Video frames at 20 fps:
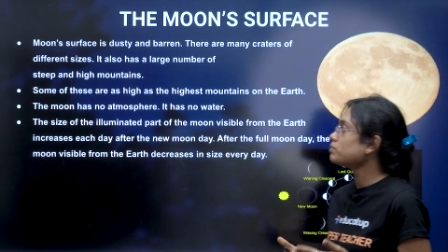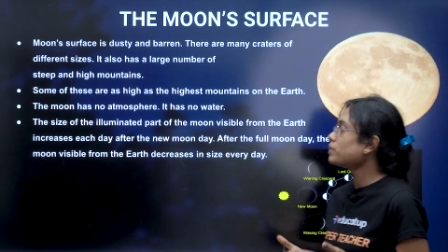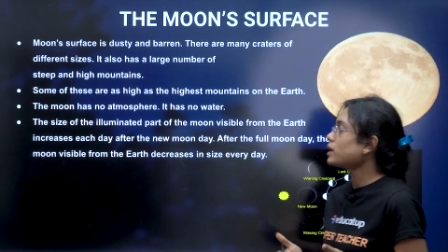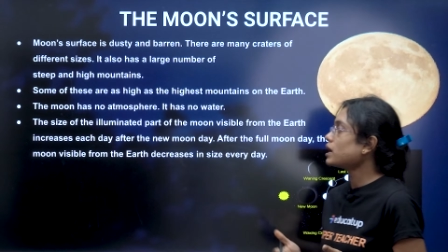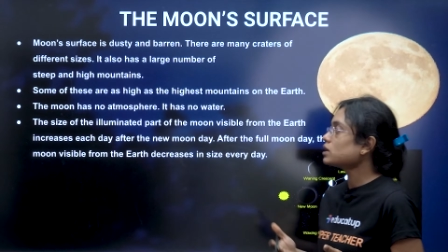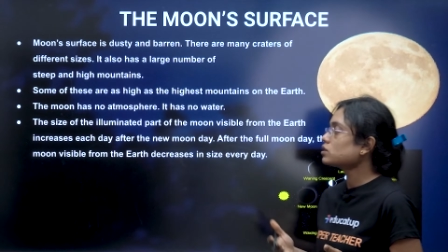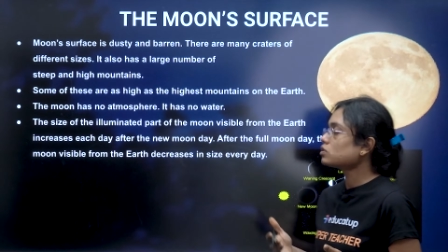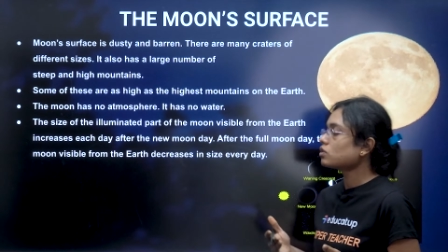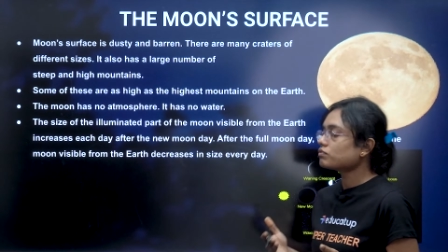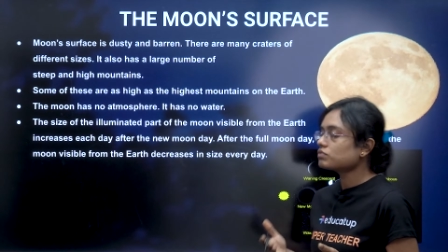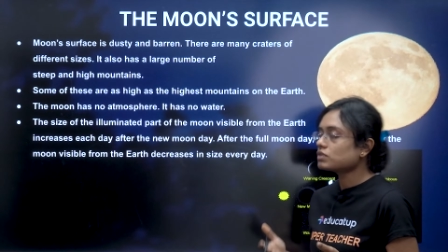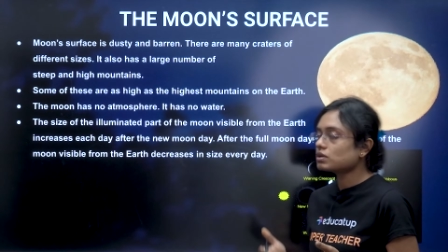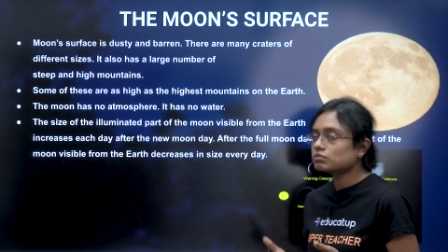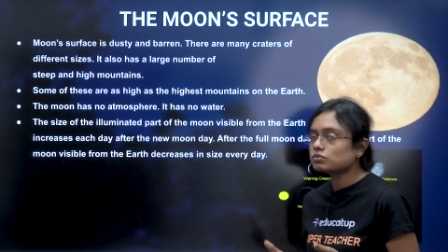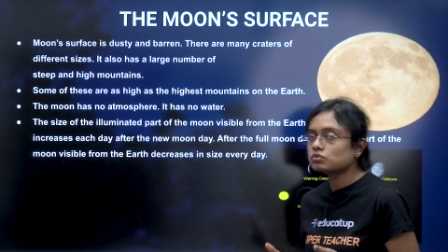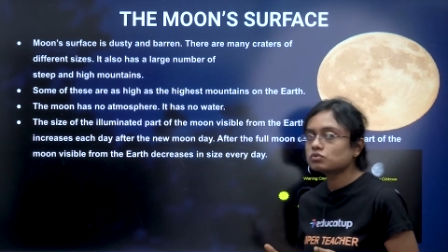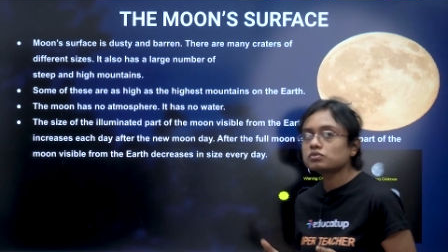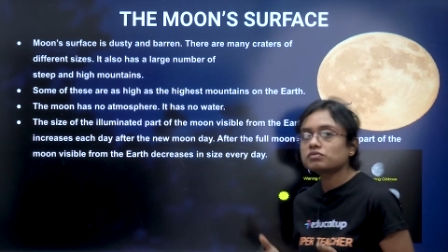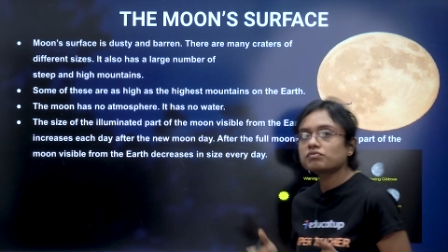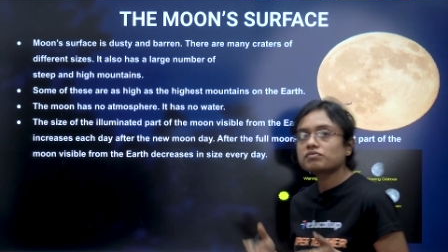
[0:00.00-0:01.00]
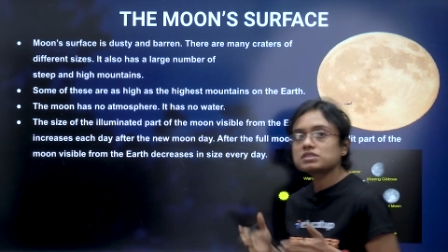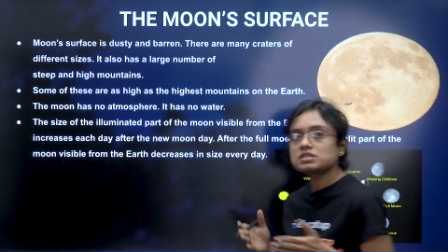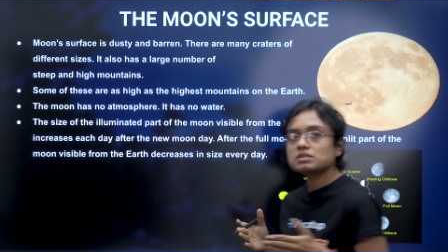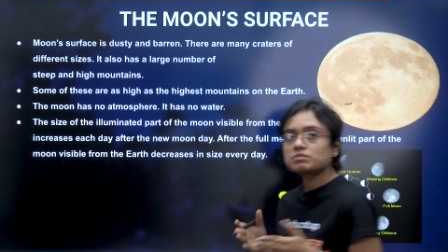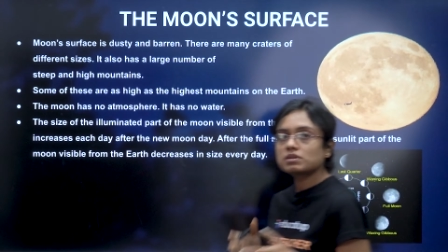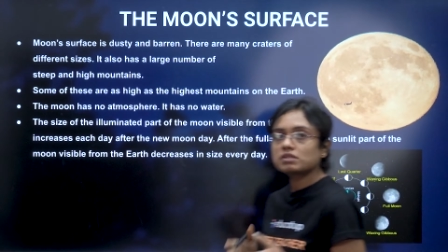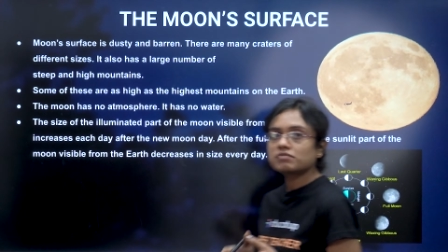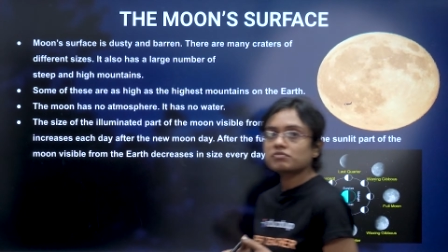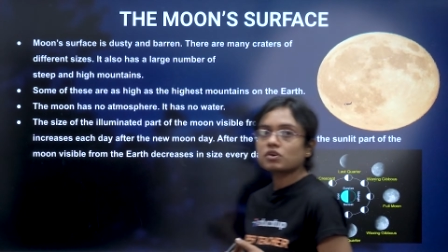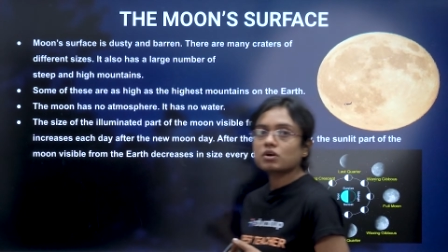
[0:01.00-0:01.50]
part of the moon
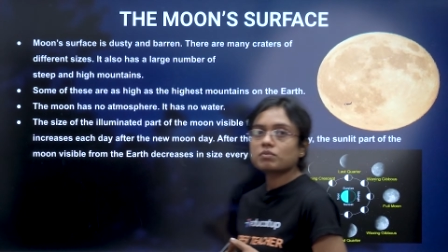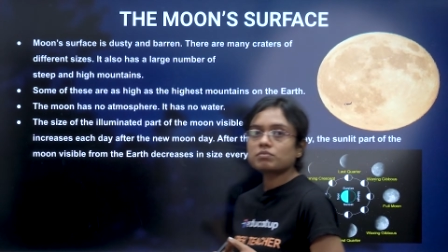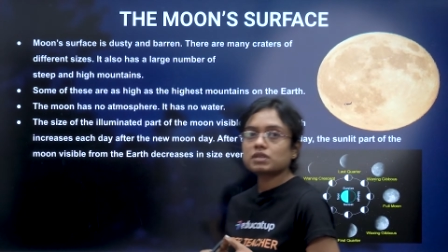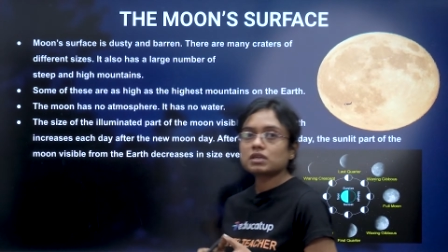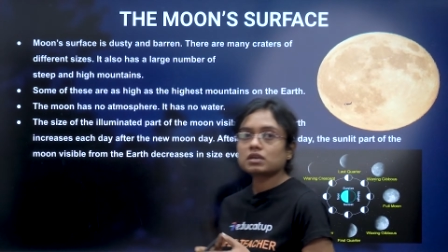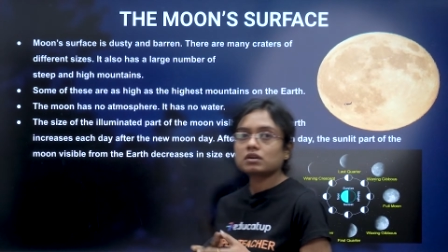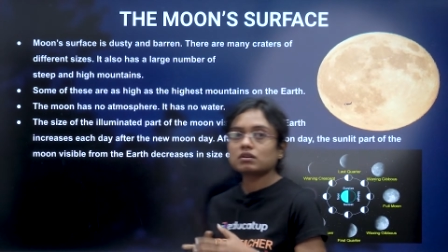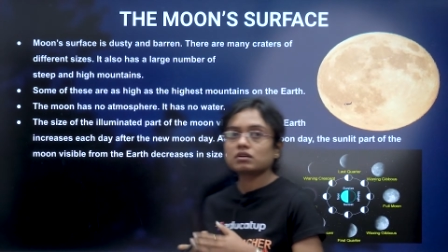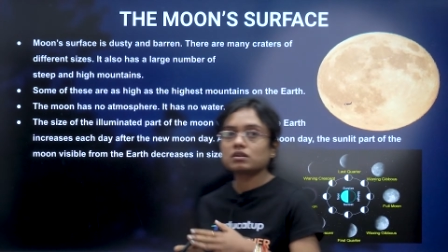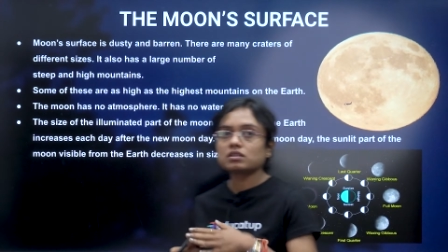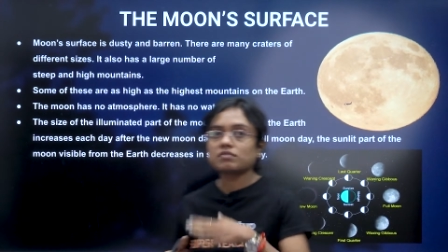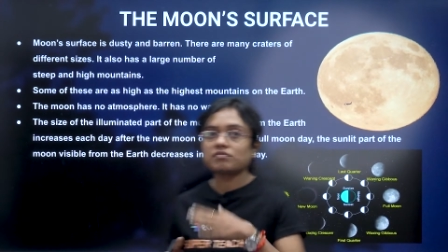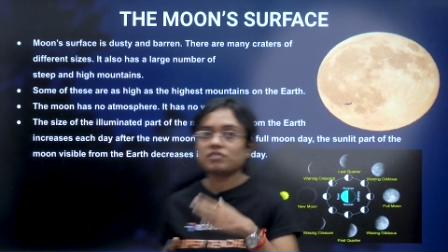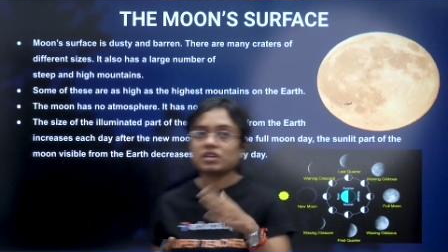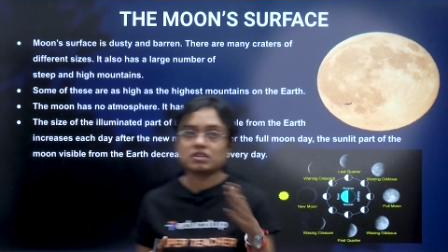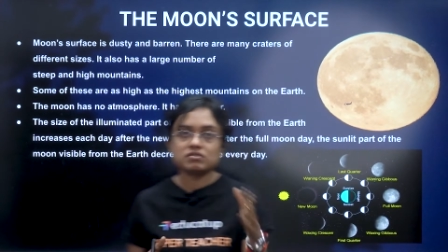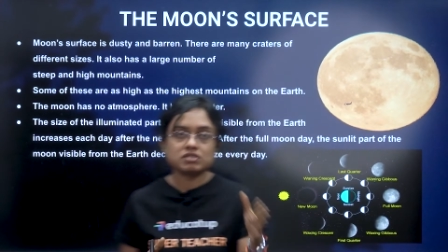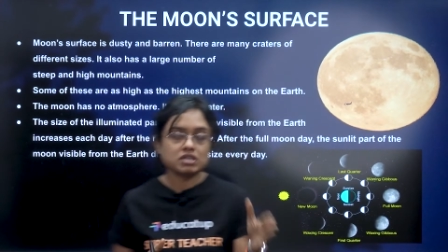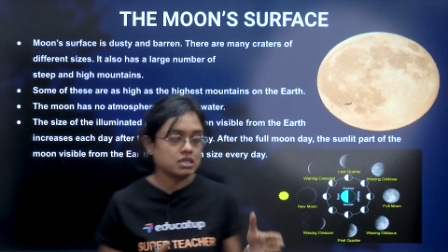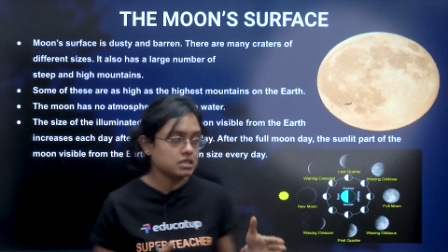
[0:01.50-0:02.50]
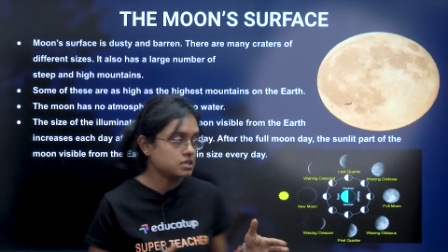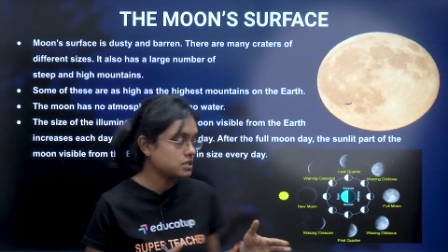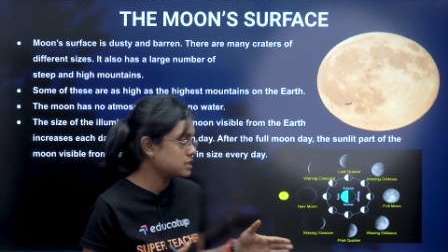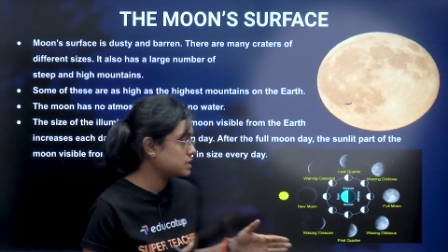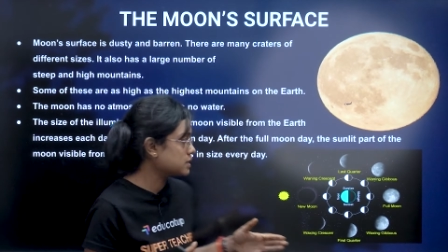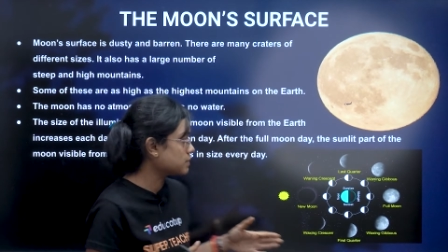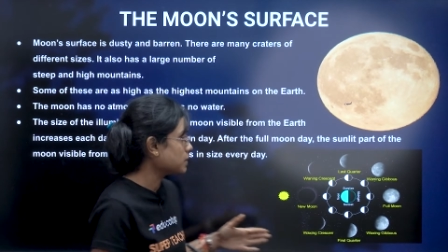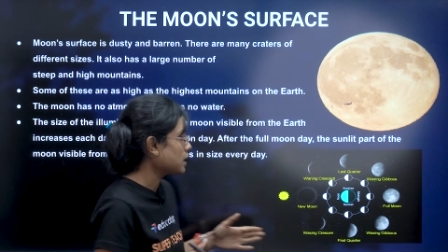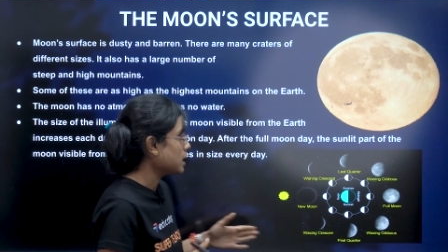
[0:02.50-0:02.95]
visible from the earth varies,